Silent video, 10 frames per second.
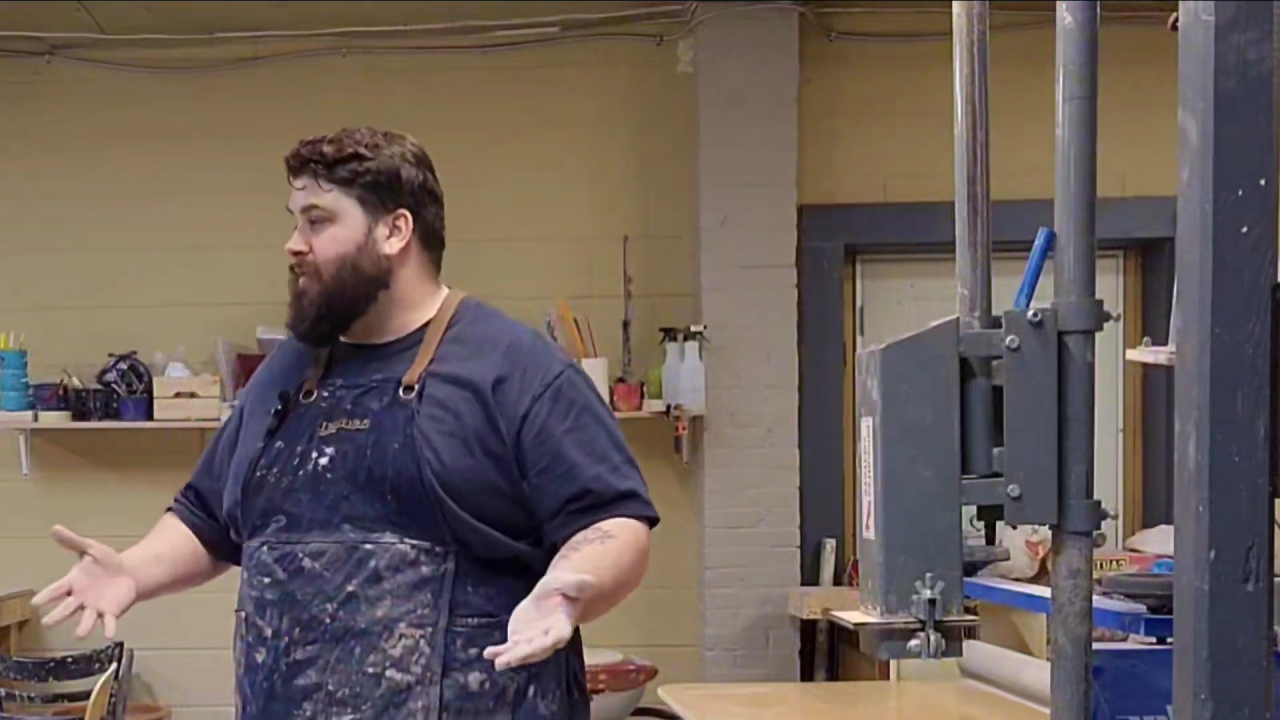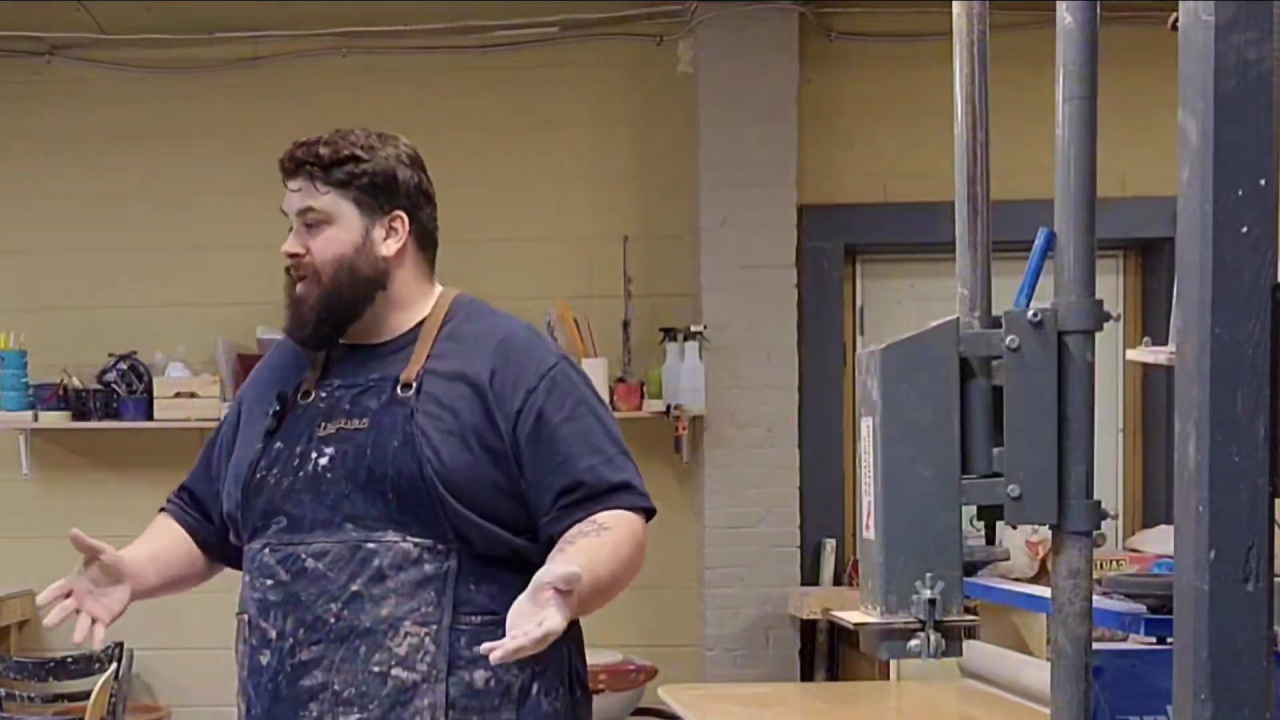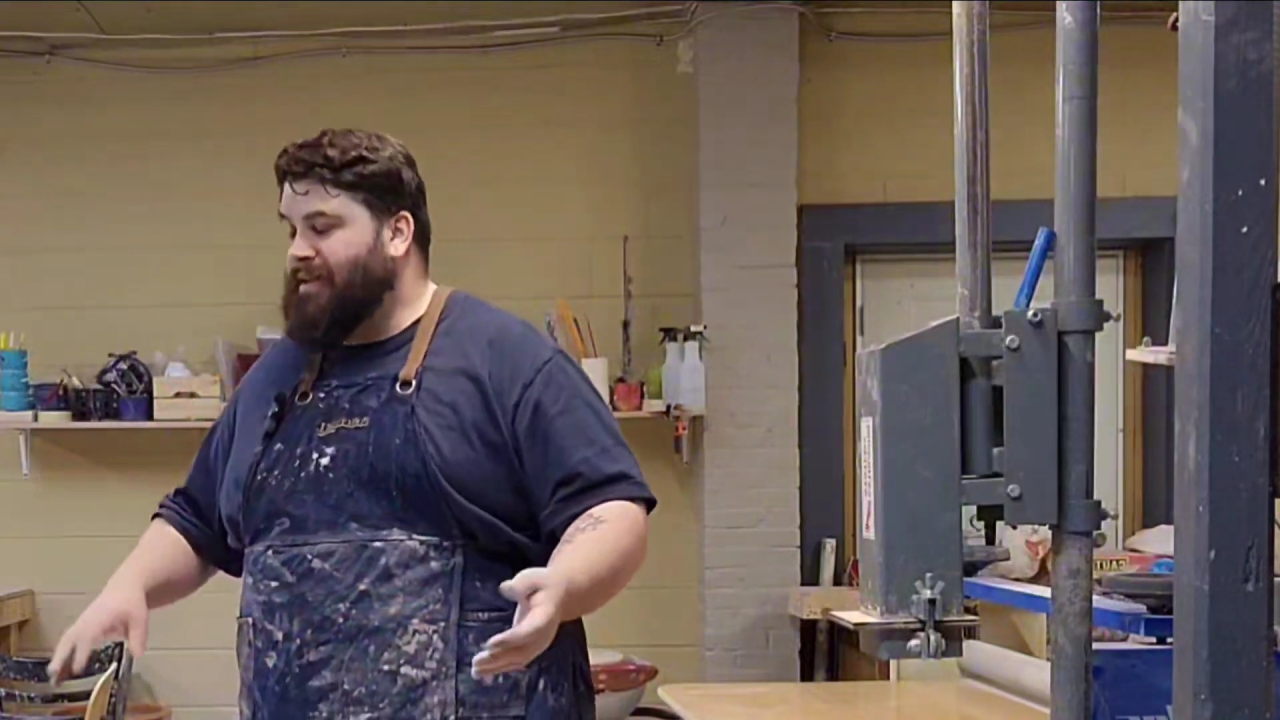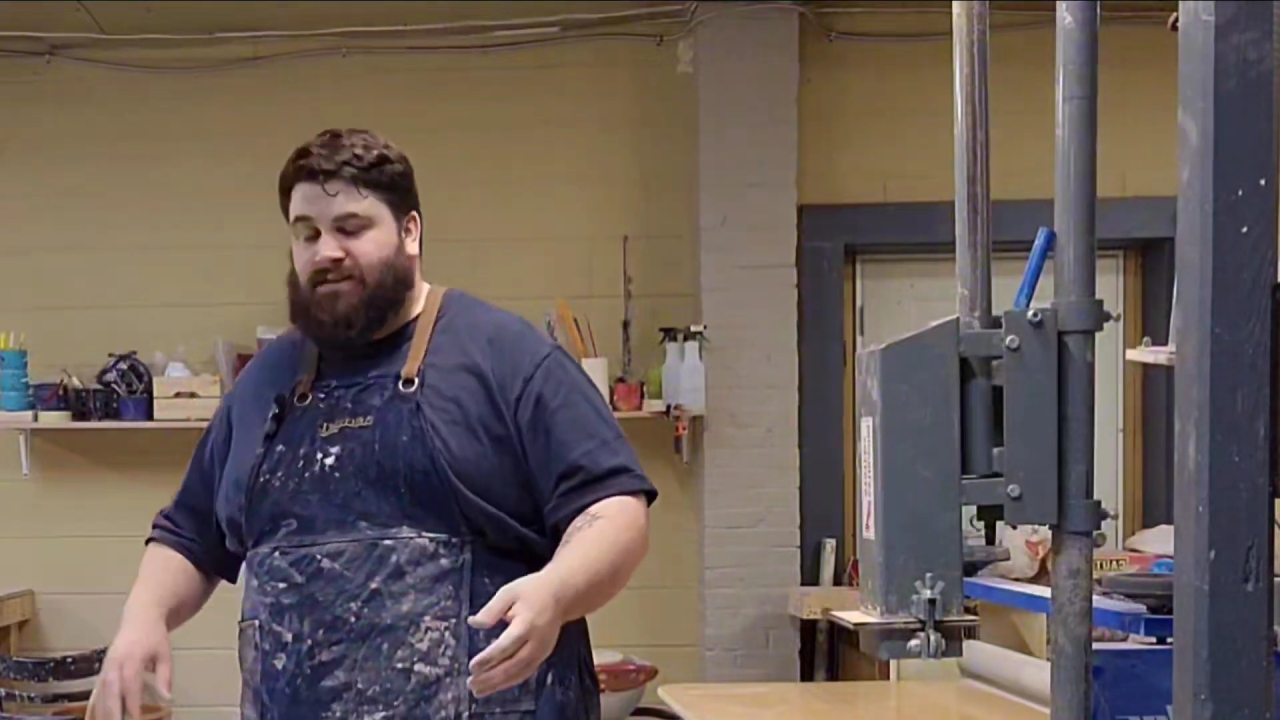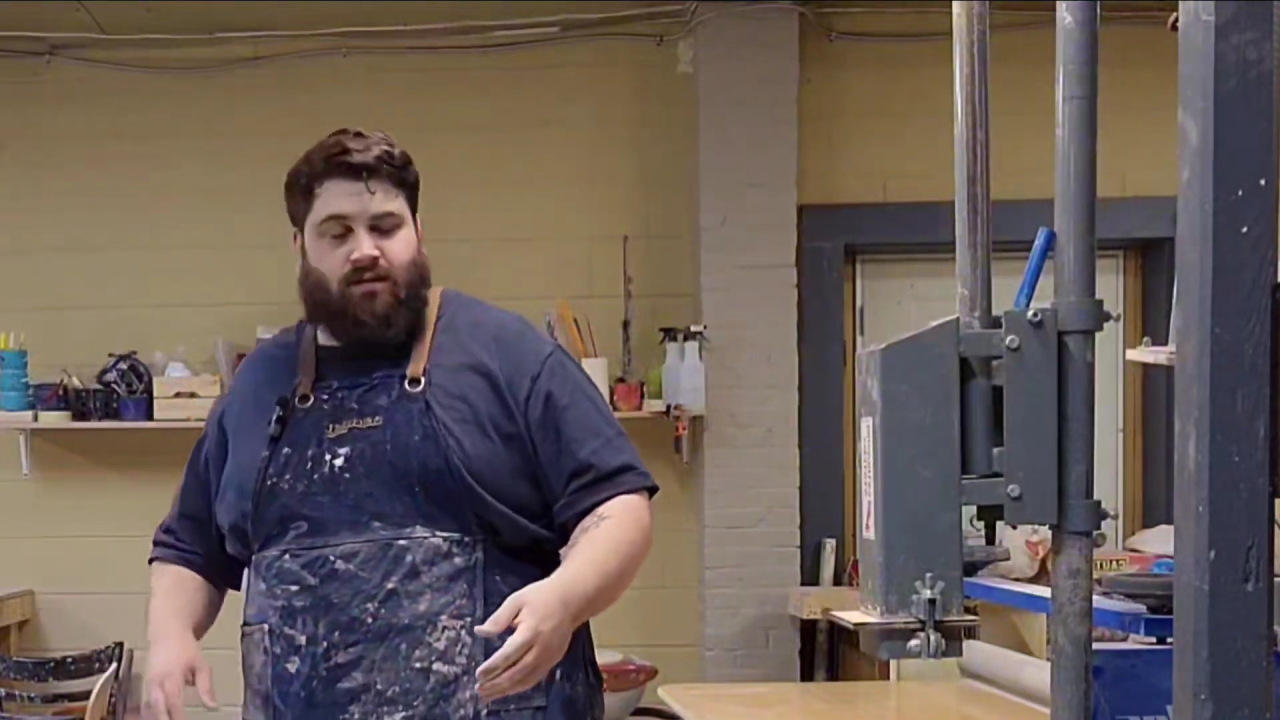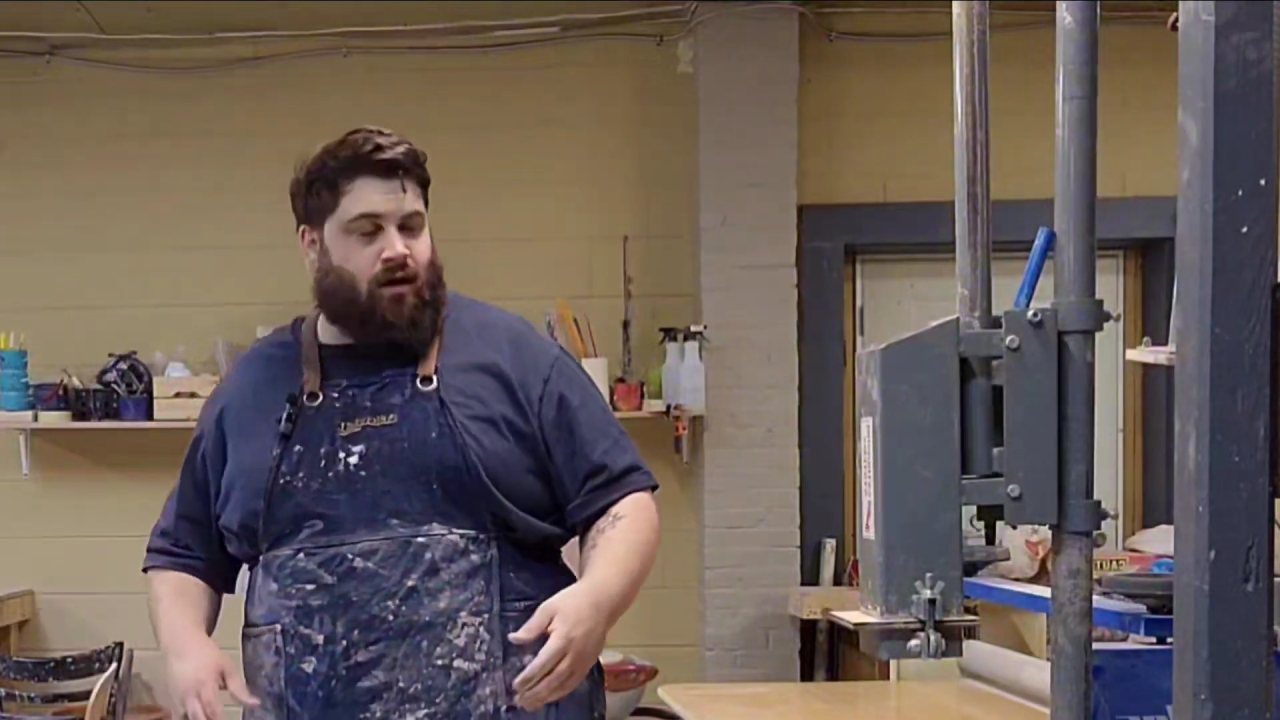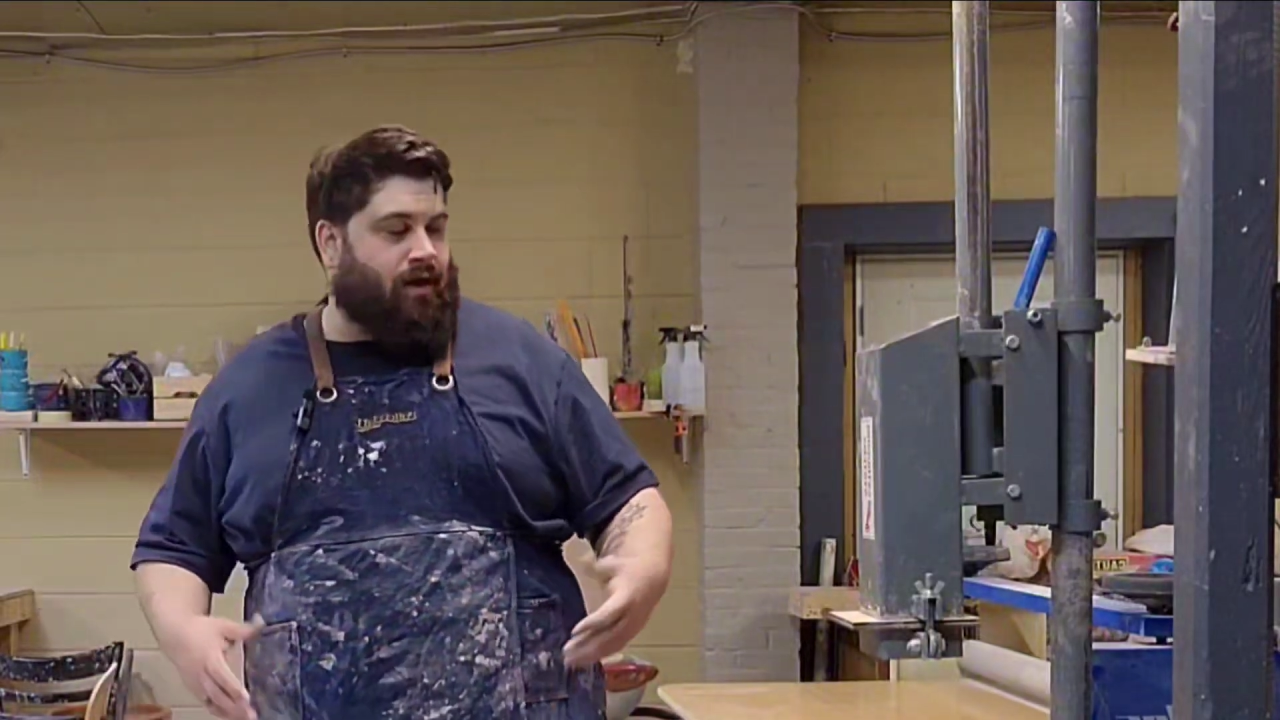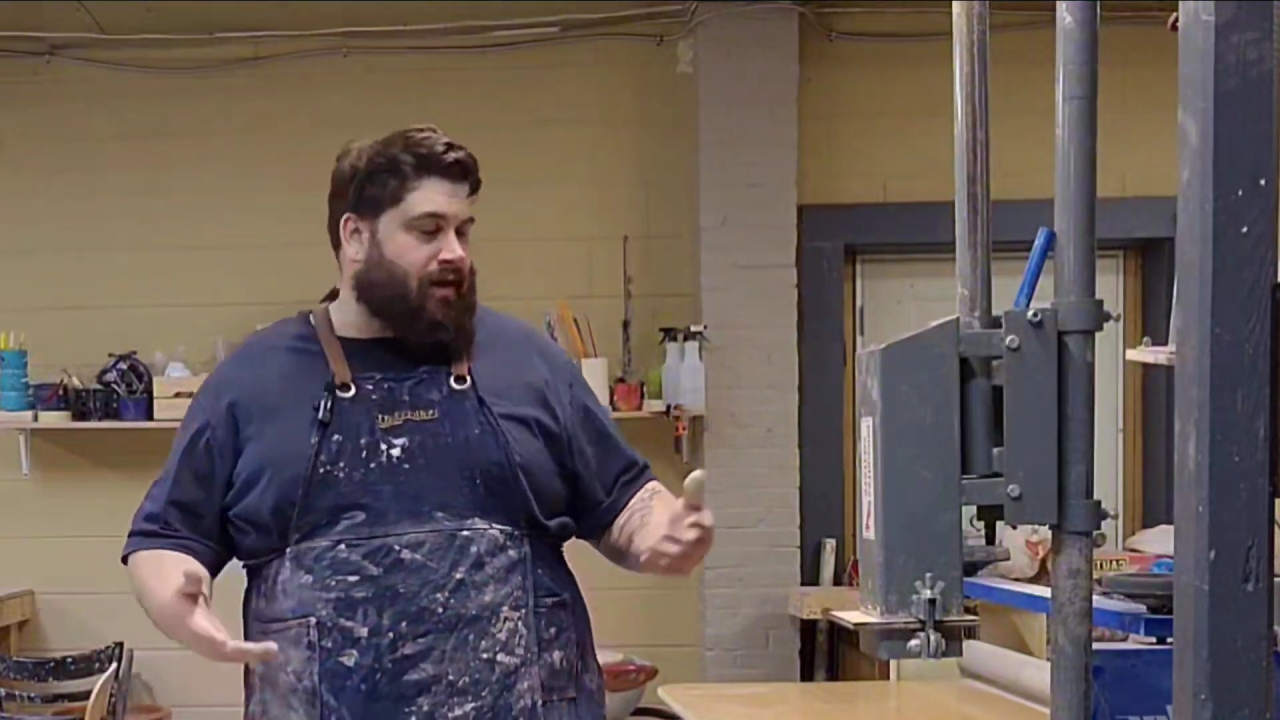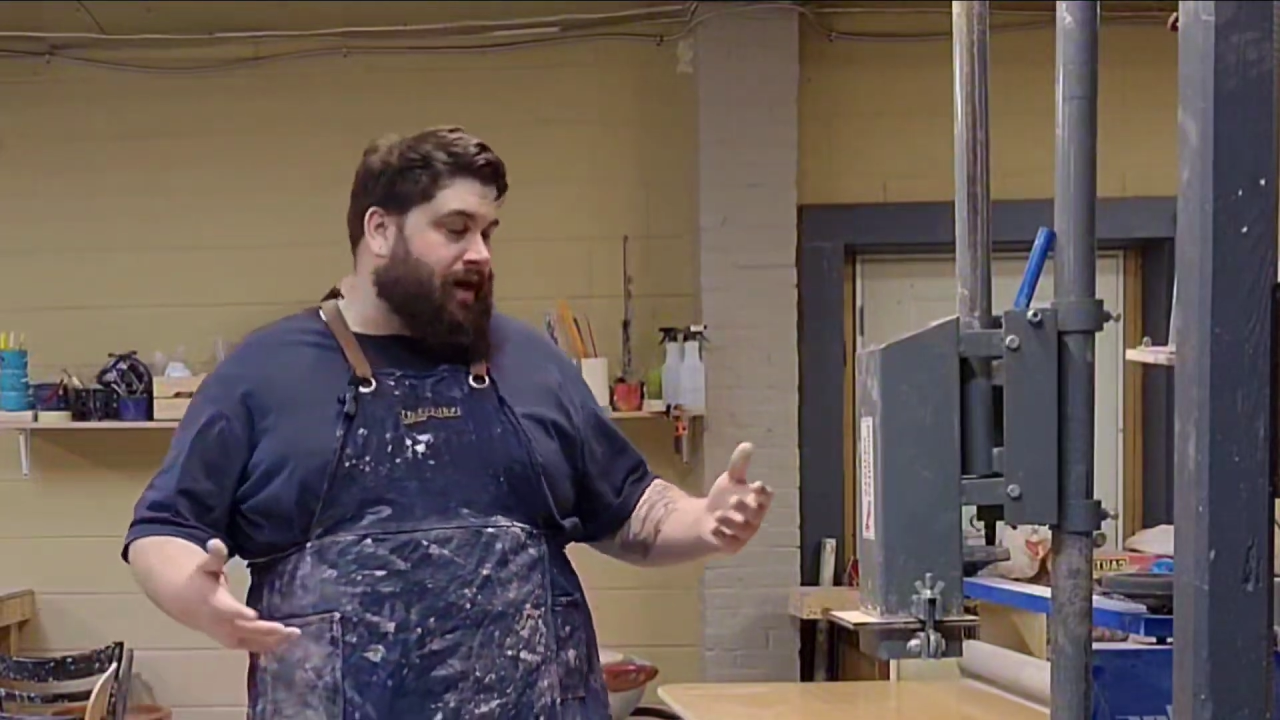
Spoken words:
and that's not